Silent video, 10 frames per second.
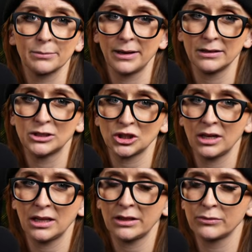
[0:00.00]
belly
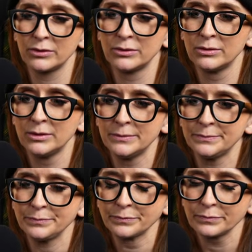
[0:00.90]
shining through.
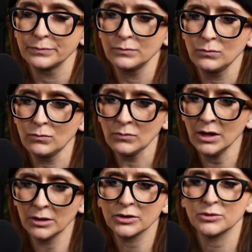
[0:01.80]

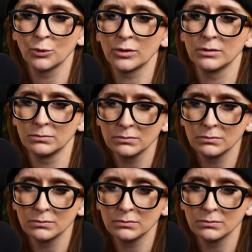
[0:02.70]
It looks more